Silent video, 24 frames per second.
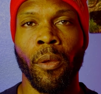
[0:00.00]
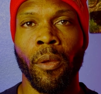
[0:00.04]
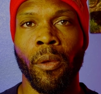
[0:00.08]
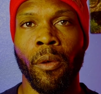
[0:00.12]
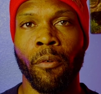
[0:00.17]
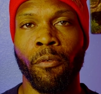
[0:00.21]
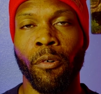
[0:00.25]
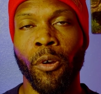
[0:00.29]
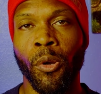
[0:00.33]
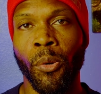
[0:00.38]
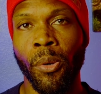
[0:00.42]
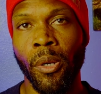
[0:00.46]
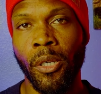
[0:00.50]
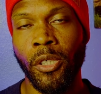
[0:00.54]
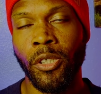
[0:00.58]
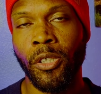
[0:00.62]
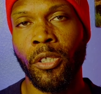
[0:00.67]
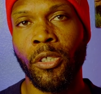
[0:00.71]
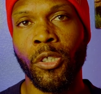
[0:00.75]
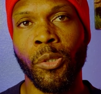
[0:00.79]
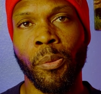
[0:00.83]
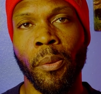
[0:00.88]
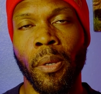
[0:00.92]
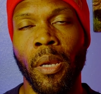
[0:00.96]
for
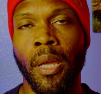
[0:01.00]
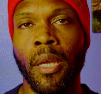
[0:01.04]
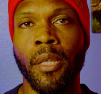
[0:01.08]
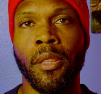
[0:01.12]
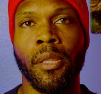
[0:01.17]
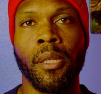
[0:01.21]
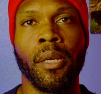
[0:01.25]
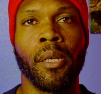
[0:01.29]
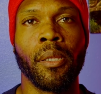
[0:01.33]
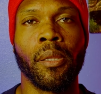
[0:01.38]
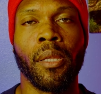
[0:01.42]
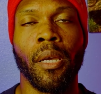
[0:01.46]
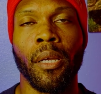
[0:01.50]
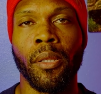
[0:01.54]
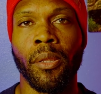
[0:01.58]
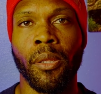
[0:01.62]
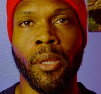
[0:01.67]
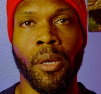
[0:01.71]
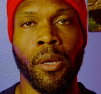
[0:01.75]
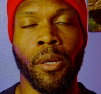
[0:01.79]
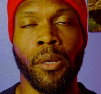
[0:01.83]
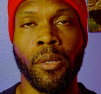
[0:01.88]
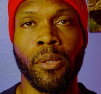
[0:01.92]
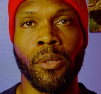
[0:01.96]
Christians when they think that
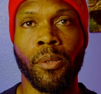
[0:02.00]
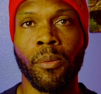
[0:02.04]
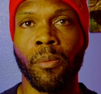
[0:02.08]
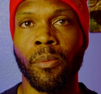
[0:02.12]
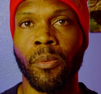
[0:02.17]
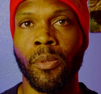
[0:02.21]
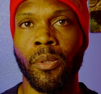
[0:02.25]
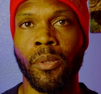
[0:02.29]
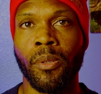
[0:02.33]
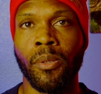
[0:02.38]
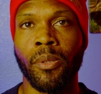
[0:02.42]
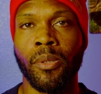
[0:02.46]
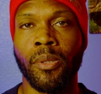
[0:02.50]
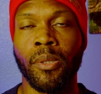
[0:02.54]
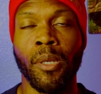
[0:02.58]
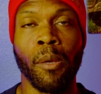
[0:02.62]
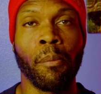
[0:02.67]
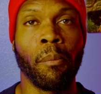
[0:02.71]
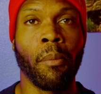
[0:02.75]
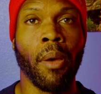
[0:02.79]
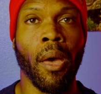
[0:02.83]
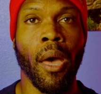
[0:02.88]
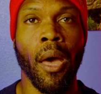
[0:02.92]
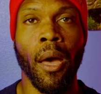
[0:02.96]
they're
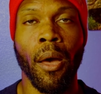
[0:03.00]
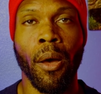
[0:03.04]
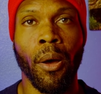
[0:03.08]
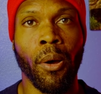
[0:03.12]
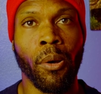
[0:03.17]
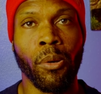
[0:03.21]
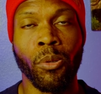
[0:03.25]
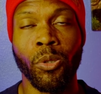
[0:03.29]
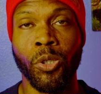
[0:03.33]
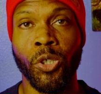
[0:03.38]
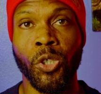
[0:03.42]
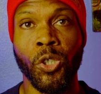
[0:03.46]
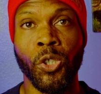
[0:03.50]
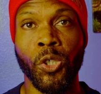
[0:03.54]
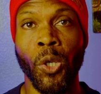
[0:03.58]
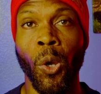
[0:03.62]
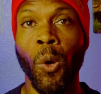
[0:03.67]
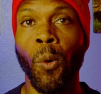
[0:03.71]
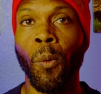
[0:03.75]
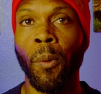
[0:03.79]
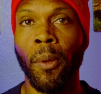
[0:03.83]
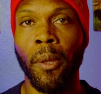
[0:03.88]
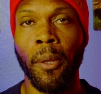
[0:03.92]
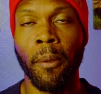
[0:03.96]
somehow
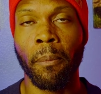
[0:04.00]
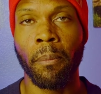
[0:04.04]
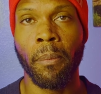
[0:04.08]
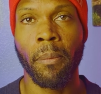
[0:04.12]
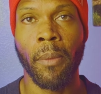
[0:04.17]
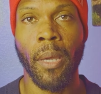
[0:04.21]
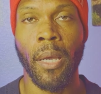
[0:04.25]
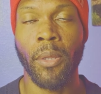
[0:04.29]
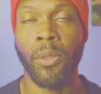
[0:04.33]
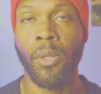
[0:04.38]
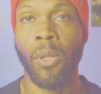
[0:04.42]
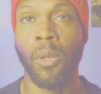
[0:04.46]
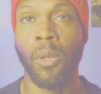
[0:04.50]
showing that the